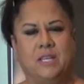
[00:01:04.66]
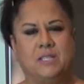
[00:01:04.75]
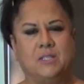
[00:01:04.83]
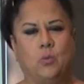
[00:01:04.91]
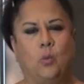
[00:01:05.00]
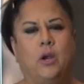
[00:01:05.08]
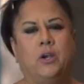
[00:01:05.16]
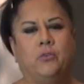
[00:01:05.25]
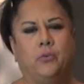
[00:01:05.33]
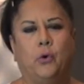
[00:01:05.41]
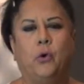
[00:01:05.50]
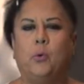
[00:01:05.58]
this
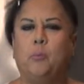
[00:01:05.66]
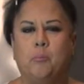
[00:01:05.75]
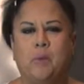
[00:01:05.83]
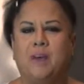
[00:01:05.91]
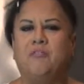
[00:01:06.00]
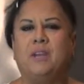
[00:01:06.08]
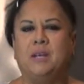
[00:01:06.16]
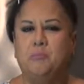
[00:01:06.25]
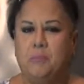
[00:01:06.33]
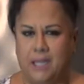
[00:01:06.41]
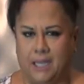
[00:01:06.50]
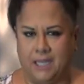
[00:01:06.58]
wonderful
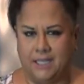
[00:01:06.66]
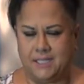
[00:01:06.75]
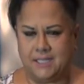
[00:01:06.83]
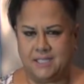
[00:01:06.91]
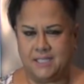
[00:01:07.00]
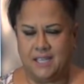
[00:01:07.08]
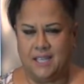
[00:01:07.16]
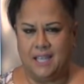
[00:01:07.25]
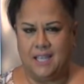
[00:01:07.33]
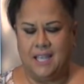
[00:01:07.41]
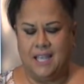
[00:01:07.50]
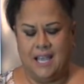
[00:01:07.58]
muffin mix,
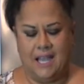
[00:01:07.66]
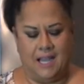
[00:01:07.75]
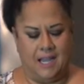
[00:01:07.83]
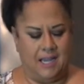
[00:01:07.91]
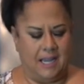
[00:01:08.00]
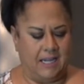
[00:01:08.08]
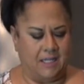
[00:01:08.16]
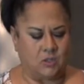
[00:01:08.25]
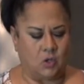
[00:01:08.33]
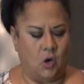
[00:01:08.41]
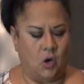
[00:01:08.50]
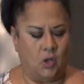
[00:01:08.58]
and
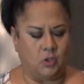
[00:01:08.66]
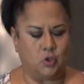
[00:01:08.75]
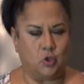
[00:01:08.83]
it's called